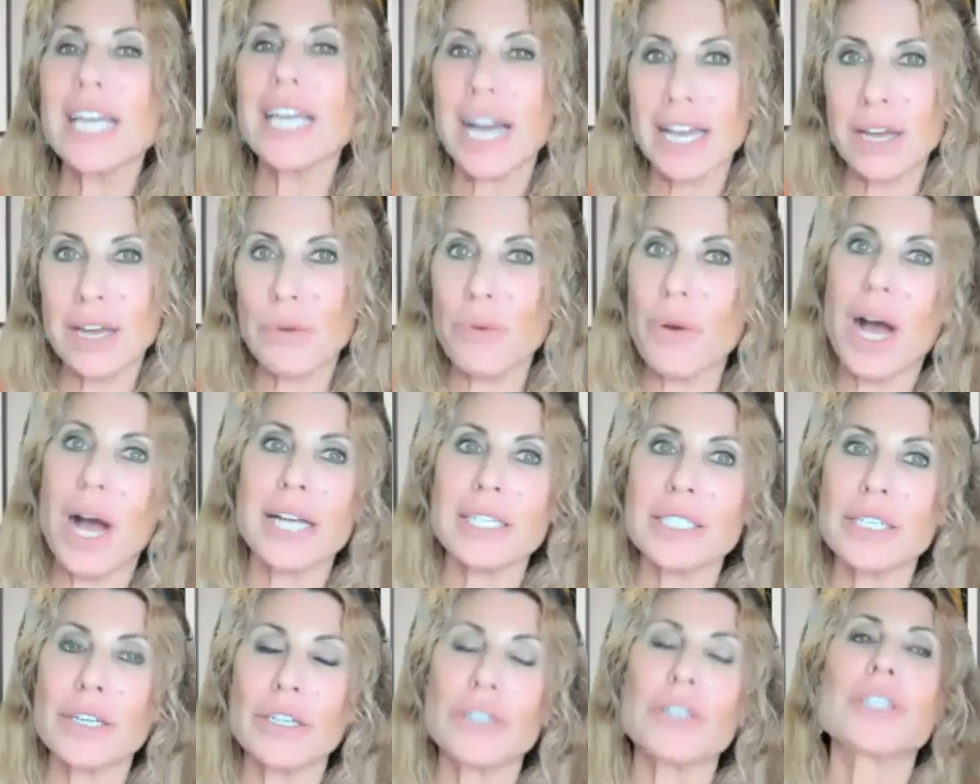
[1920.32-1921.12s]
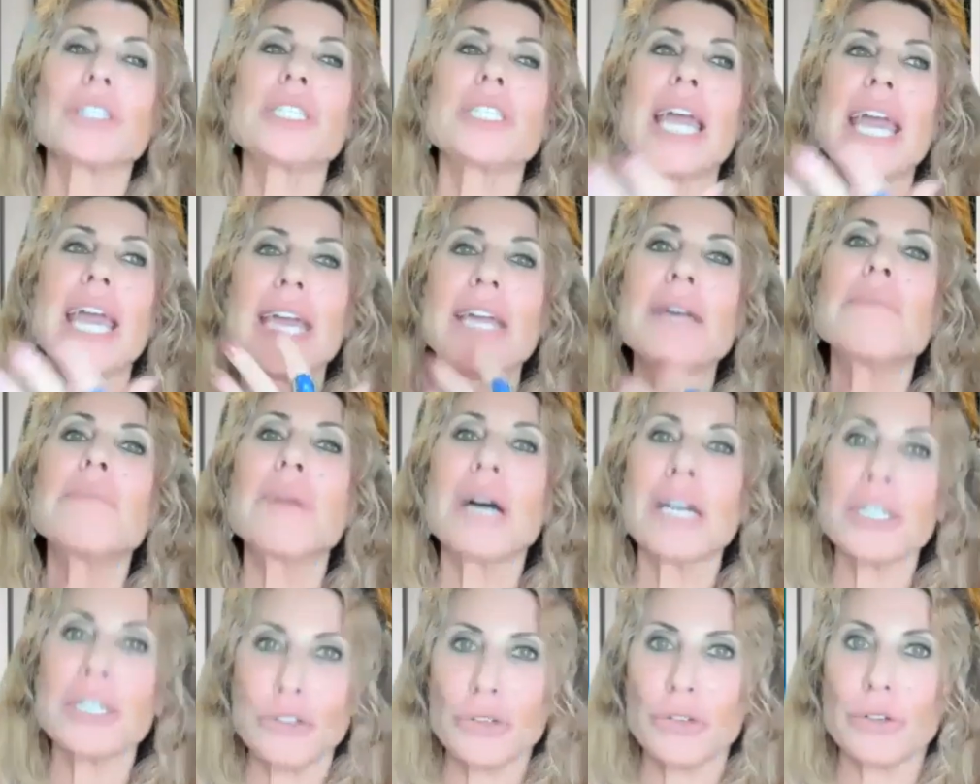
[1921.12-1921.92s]
the ayahuasca or take
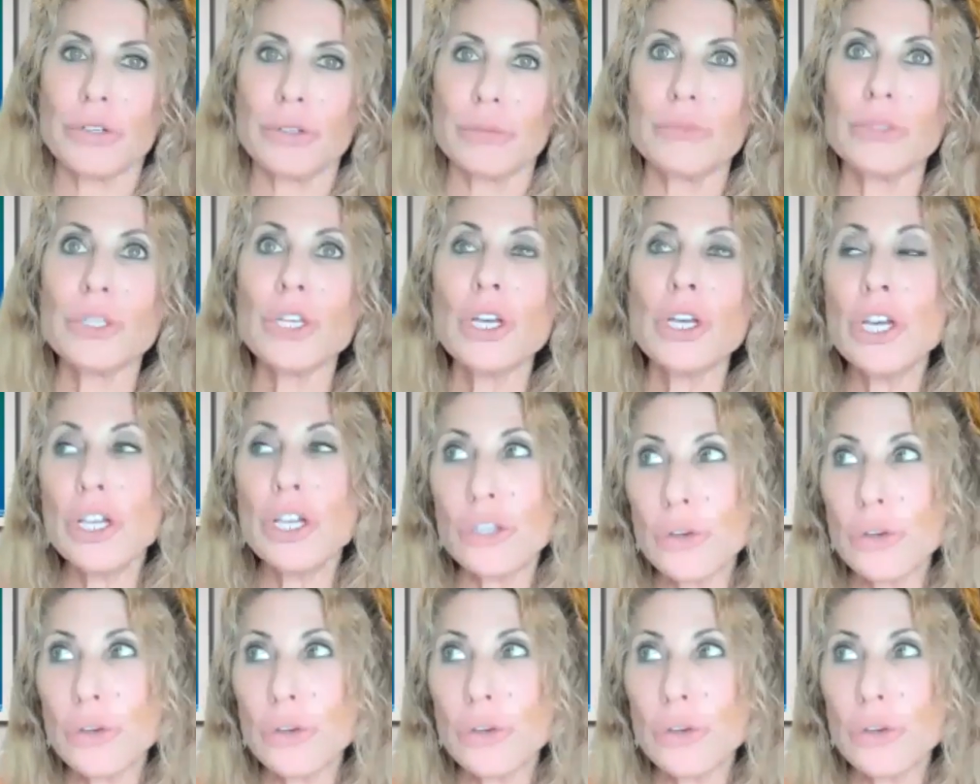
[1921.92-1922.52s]
mushrooms.